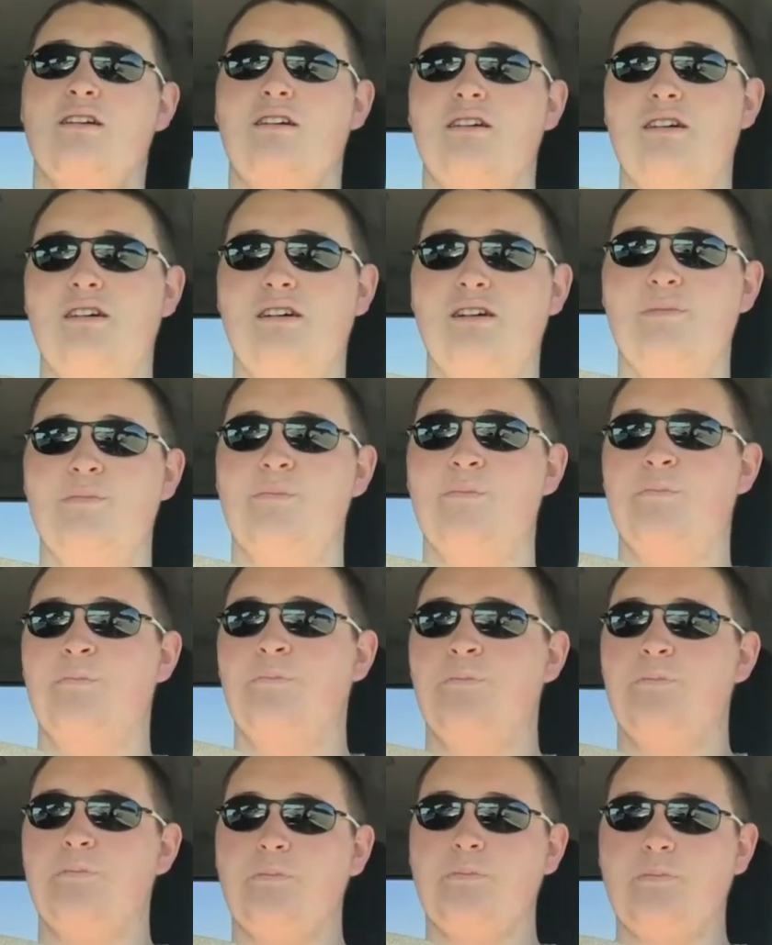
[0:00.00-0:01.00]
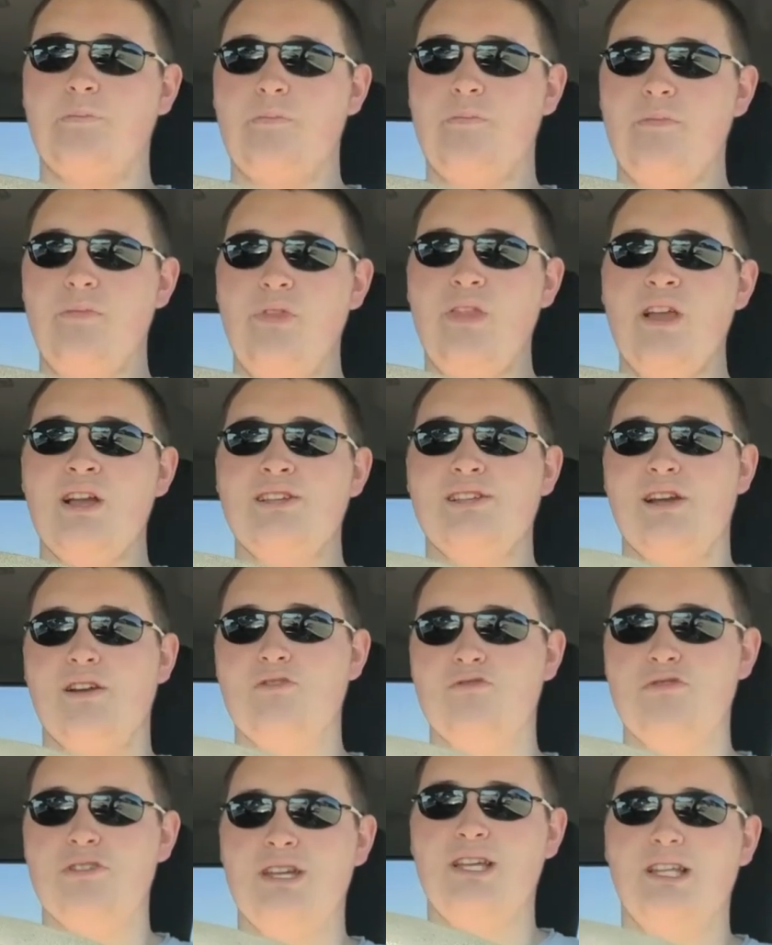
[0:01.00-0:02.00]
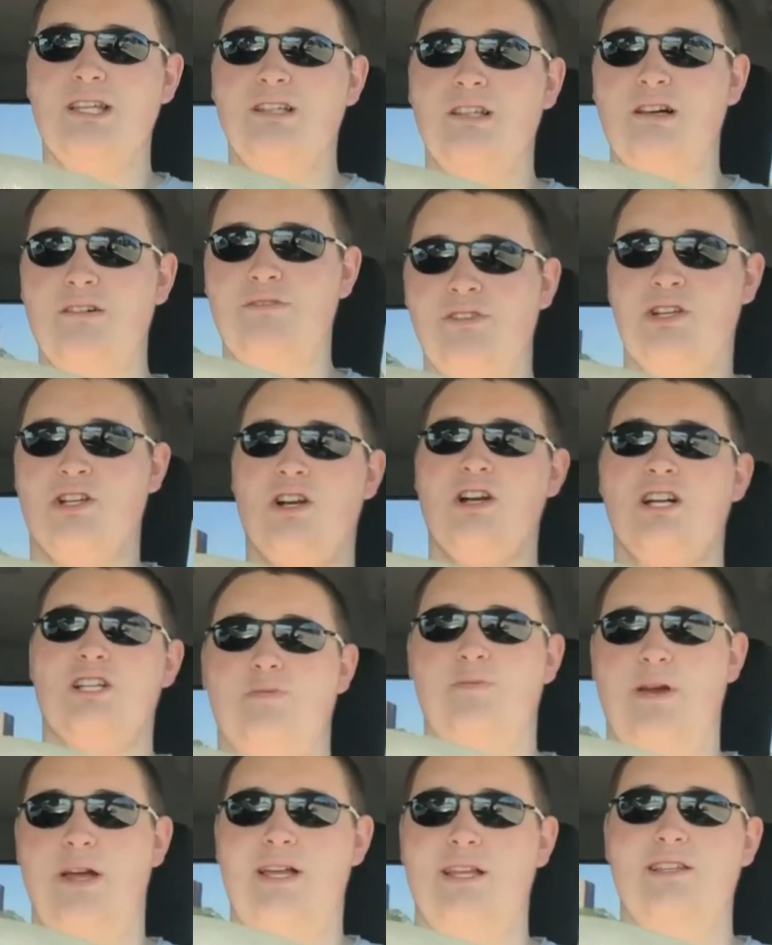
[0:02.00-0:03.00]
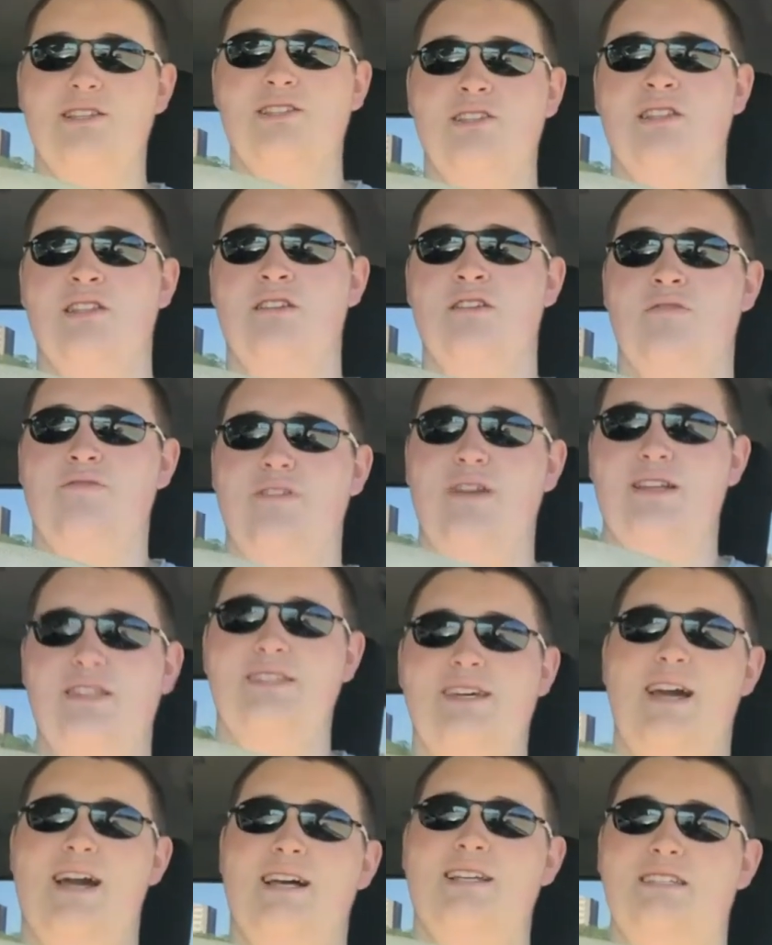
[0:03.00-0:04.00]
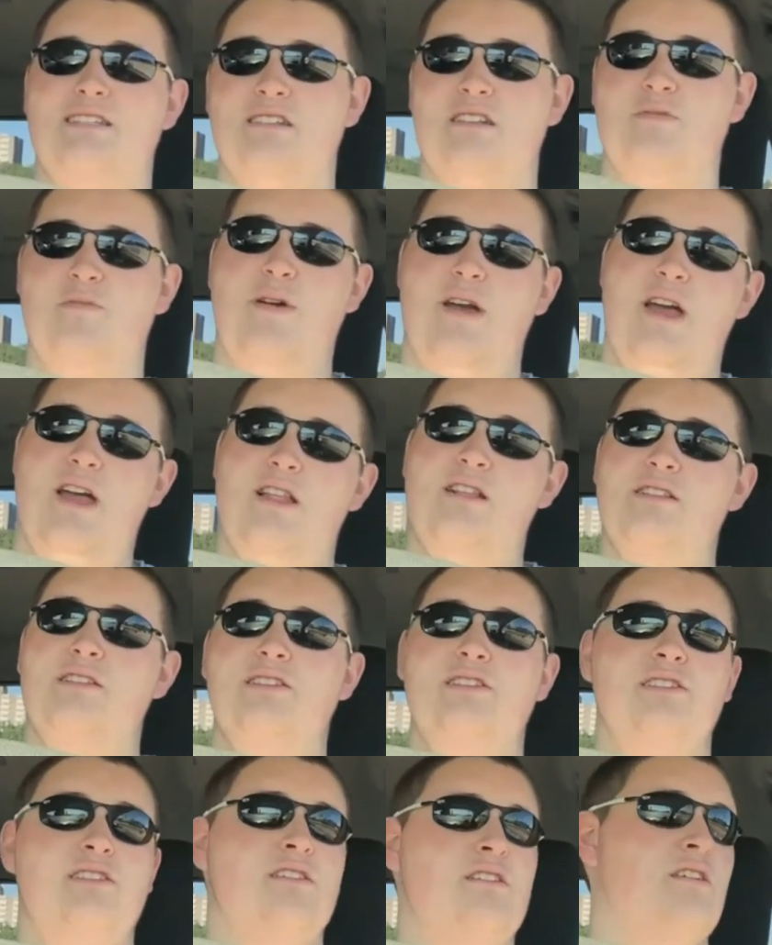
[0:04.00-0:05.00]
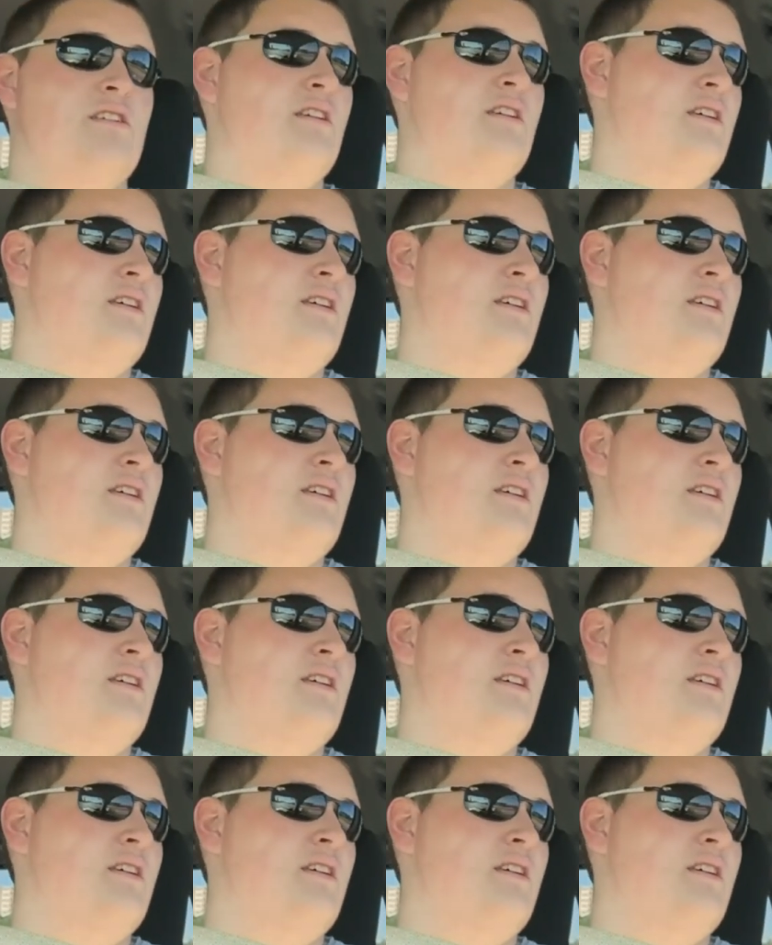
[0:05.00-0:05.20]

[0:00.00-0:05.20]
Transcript: Um, because I really love the cross pens and they're fantastic pens.